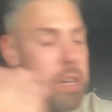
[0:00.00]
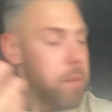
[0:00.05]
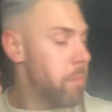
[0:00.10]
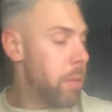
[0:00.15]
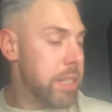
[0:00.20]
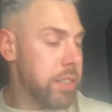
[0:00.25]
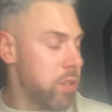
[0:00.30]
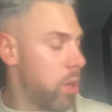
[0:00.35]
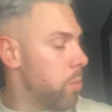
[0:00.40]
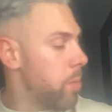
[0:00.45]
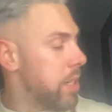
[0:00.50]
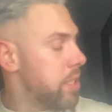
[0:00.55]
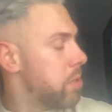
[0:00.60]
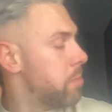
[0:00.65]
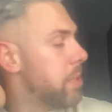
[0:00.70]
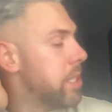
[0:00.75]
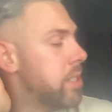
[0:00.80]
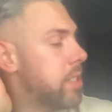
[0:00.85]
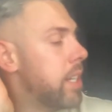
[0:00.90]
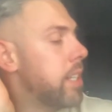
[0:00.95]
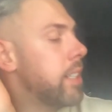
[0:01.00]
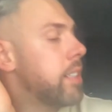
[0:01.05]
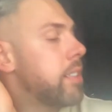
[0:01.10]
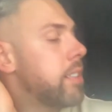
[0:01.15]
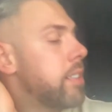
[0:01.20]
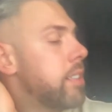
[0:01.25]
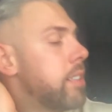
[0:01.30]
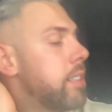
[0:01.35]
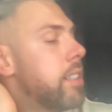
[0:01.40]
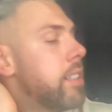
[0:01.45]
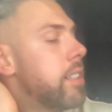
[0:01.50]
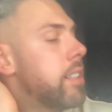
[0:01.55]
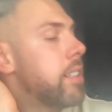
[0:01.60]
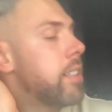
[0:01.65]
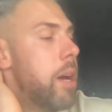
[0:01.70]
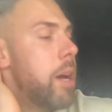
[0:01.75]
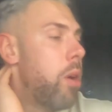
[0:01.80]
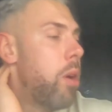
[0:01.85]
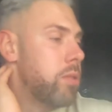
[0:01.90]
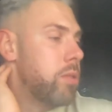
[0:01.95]
but he's nowhere to be seen.
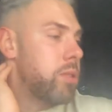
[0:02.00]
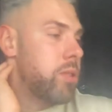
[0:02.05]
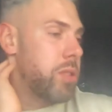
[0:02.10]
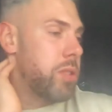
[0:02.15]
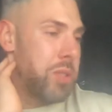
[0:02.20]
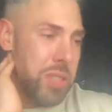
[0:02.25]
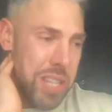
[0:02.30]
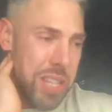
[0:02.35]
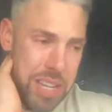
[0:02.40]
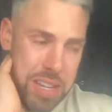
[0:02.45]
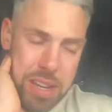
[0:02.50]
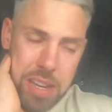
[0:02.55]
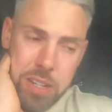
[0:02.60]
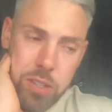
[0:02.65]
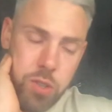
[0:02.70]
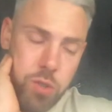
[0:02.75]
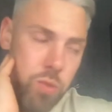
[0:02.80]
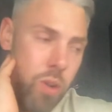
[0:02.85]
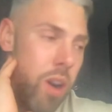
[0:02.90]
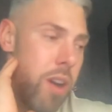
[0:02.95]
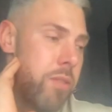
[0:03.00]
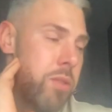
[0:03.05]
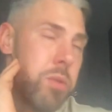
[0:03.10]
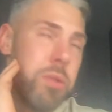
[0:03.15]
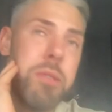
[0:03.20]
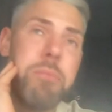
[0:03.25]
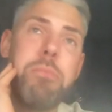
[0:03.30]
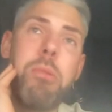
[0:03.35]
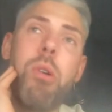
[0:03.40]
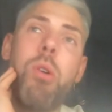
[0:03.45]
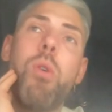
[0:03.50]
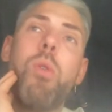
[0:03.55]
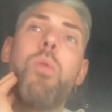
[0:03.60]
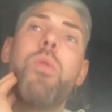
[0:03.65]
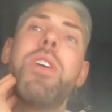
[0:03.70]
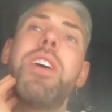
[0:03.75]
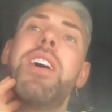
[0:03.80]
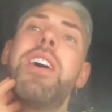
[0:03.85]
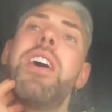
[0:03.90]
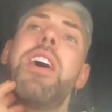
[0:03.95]
And Potts drives with the
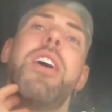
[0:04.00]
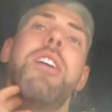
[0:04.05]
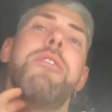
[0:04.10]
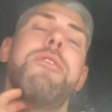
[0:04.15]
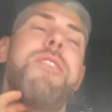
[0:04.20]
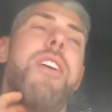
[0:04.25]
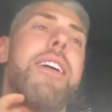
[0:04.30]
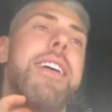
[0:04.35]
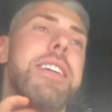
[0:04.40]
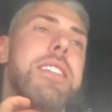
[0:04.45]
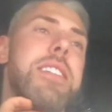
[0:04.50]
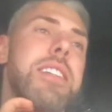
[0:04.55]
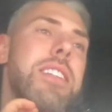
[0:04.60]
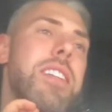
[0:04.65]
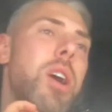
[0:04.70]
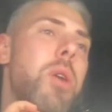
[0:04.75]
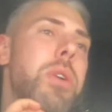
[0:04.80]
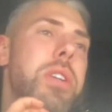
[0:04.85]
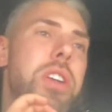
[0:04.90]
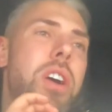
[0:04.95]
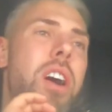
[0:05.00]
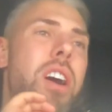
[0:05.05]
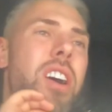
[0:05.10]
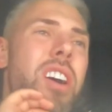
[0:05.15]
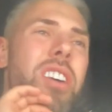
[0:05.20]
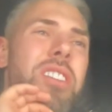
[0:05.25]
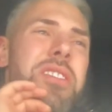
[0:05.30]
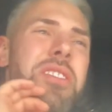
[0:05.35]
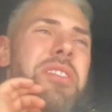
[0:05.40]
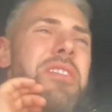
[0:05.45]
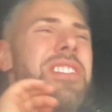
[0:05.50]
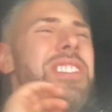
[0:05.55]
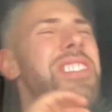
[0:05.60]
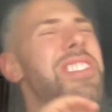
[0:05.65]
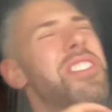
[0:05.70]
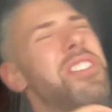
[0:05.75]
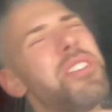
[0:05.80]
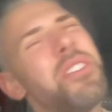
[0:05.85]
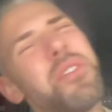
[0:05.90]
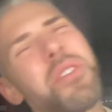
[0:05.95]
ball, fires it low and hard.
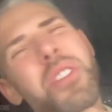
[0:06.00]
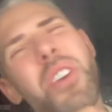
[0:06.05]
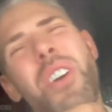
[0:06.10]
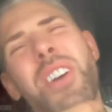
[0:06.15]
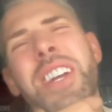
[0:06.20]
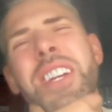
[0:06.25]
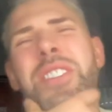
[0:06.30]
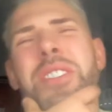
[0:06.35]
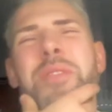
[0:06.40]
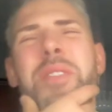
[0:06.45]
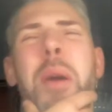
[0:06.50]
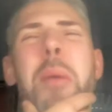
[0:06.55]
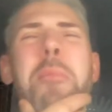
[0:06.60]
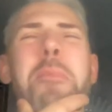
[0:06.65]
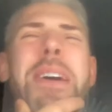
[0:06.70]
Could Saric have done